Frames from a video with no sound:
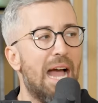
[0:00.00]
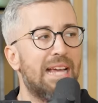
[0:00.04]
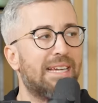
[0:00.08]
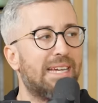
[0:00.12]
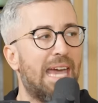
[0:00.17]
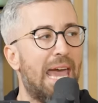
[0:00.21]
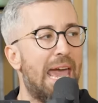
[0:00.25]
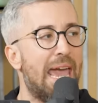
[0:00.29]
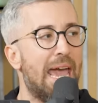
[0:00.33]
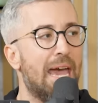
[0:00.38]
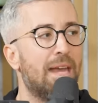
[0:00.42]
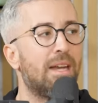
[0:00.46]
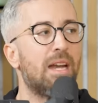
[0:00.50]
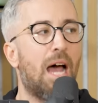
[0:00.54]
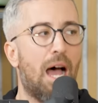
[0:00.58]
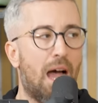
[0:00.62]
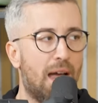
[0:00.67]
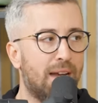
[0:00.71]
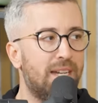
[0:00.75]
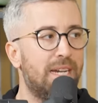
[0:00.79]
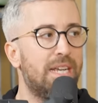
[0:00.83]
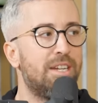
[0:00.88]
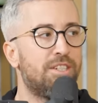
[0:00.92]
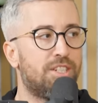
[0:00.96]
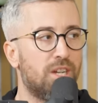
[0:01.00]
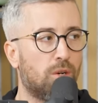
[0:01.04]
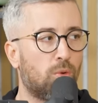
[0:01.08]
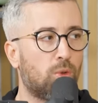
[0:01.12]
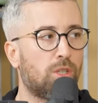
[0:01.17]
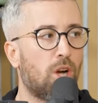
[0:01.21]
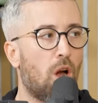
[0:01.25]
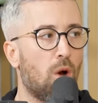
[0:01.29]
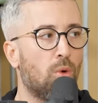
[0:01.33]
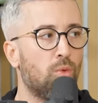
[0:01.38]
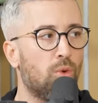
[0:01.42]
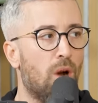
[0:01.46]
I can't. I need to
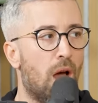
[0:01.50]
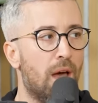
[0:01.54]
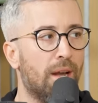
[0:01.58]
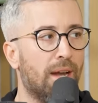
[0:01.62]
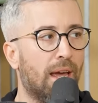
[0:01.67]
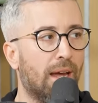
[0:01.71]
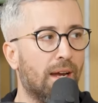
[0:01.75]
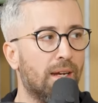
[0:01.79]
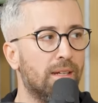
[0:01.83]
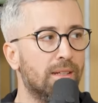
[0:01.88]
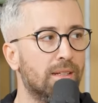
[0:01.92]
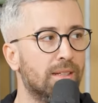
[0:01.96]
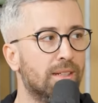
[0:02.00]
go running.